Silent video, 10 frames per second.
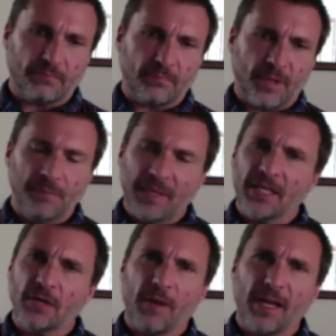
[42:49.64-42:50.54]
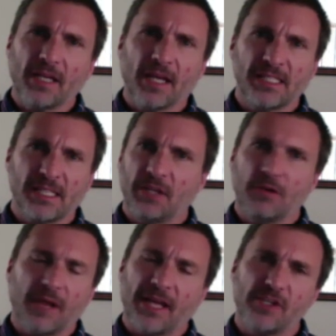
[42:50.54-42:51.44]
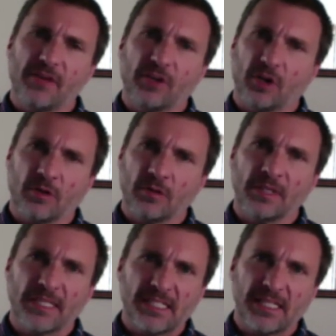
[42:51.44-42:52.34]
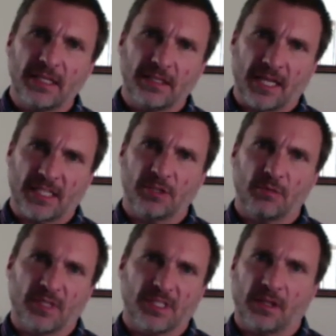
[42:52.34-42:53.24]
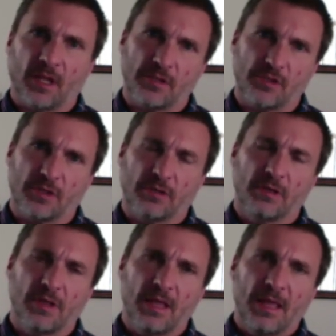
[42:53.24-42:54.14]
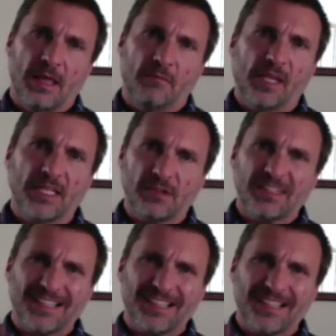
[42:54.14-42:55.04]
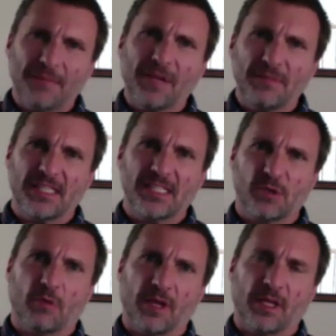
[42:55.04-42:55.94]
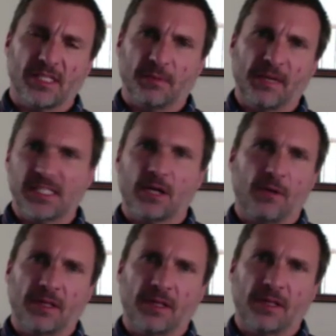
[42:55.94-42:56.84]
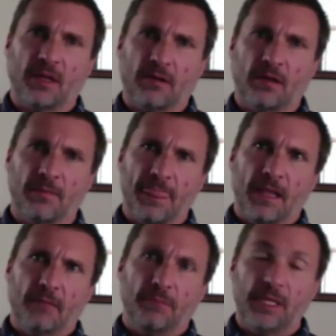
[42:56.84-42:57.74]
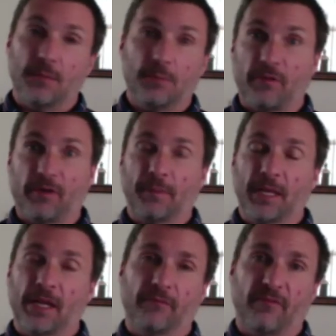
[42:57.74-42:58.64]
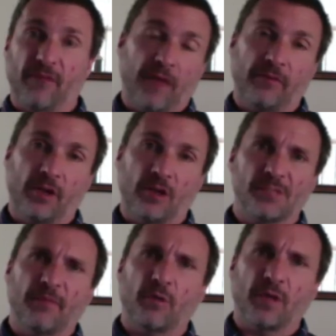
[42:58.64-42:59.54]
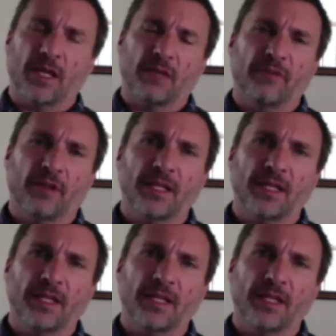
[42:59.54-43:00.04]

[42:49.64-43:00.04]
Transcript: begin to recognize that you don't actually have to earn the seat next to us at lunch. Because there's sometimes a story that somebody has to go out there and be the perfect medium for 5 years before they can feel like they